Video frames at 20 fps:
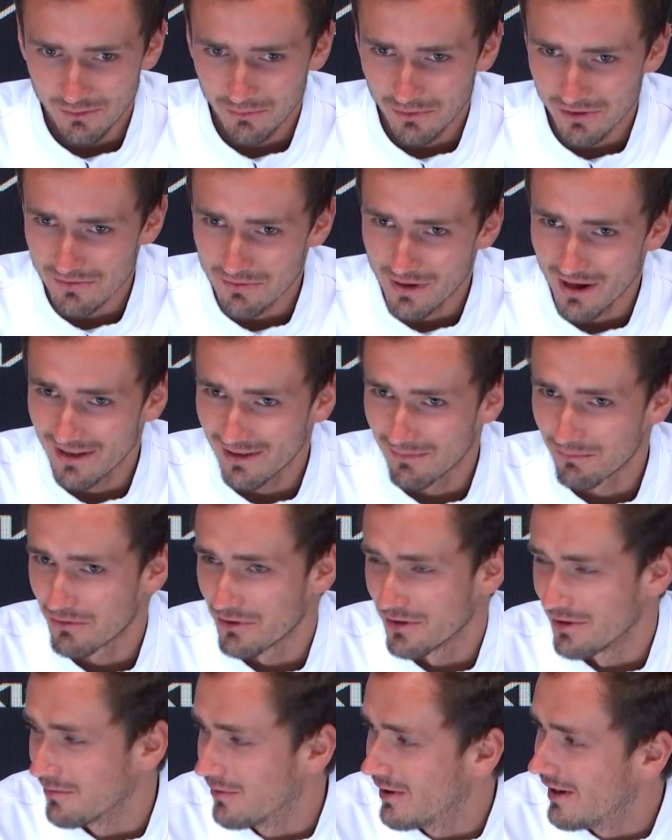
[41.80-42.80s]
Was running
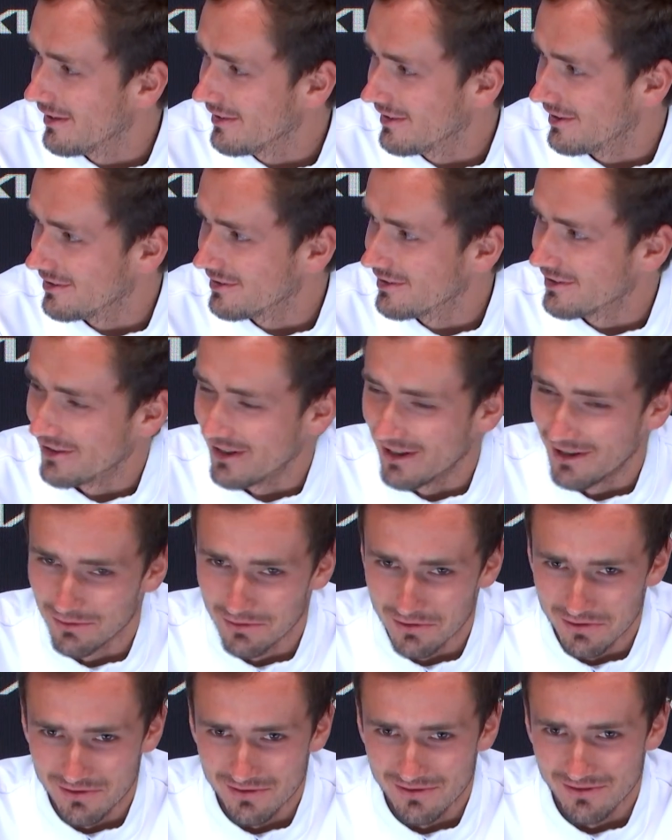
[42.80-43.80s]
pretty well, and yeah,
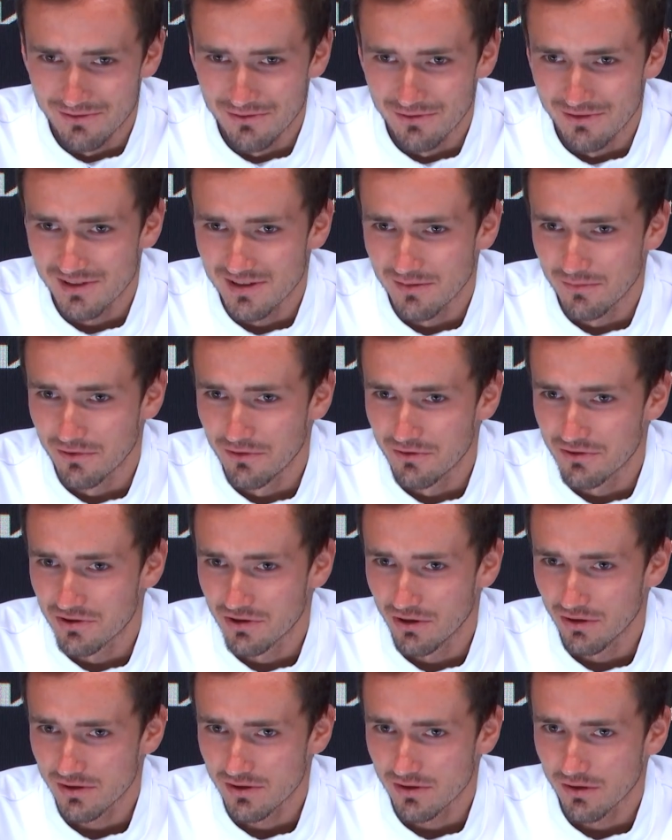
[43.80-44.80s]
was doing some good
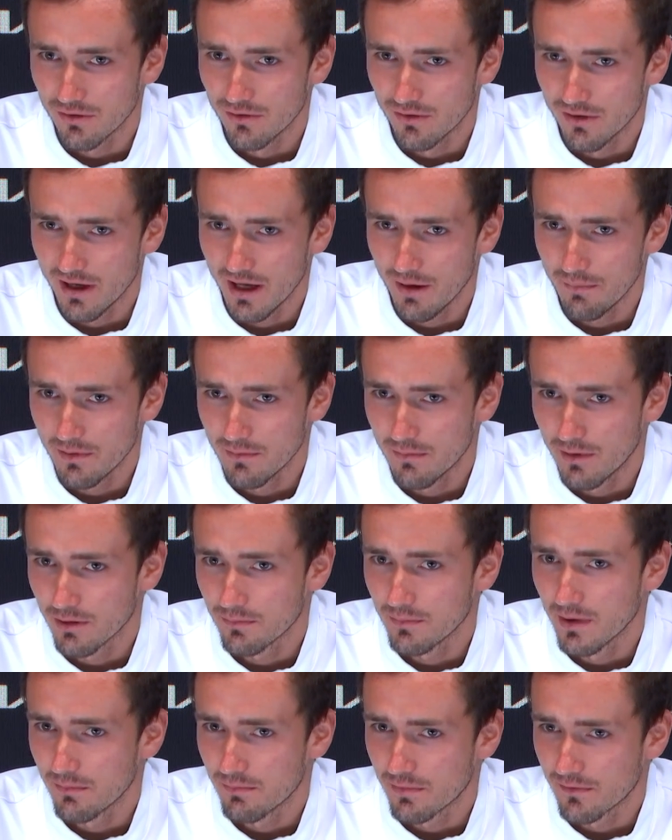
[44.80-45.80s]
shots. So happy
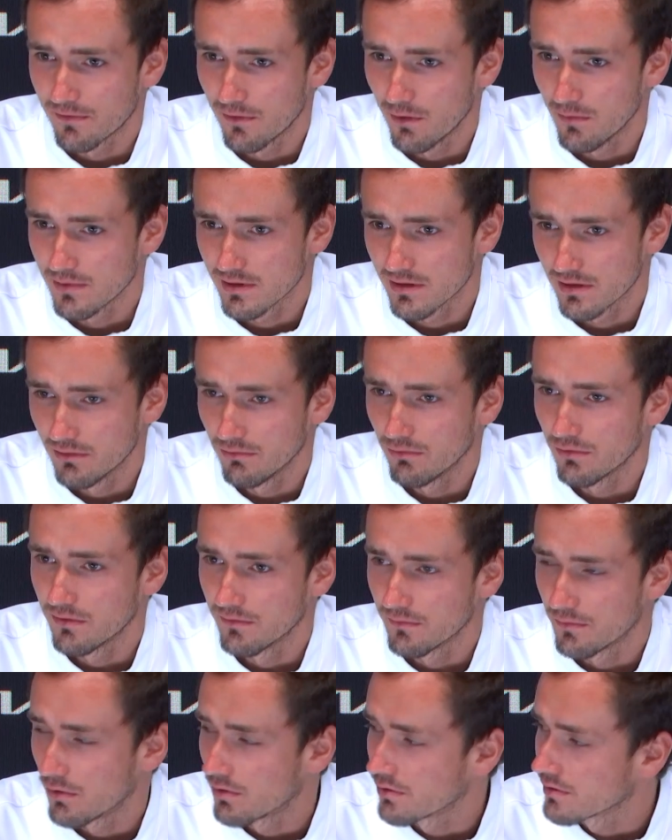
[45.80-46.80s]
about my performance and
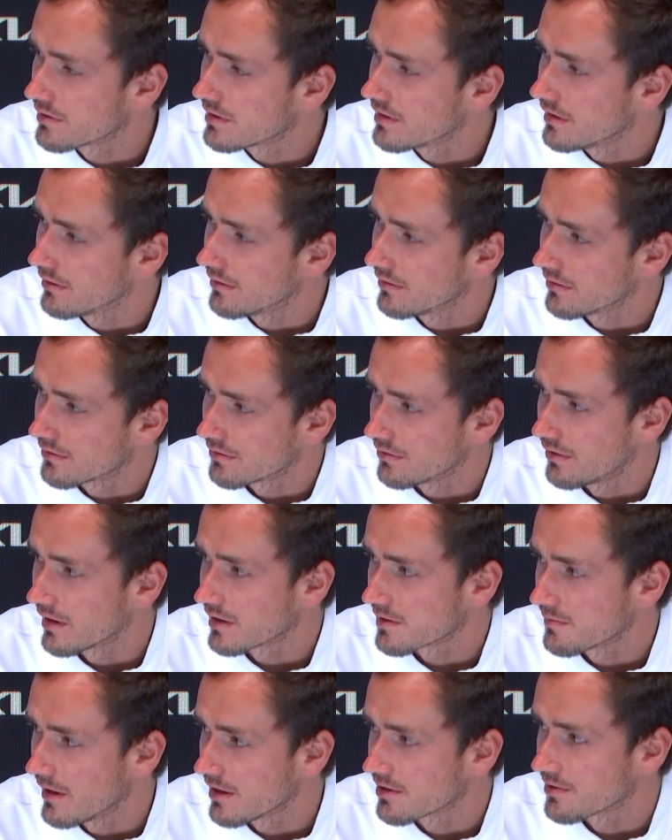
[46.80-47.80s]
looking forward to
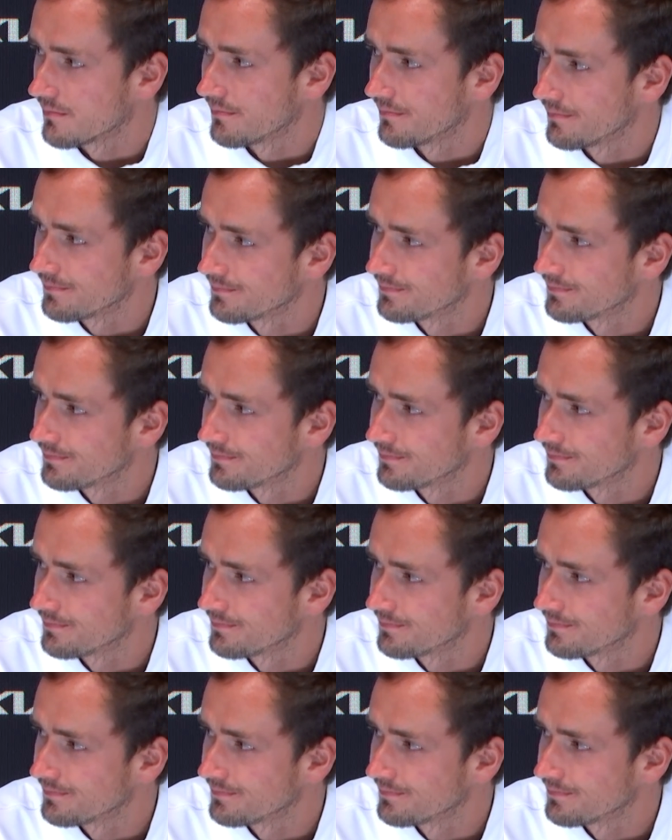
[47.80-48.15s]
next match.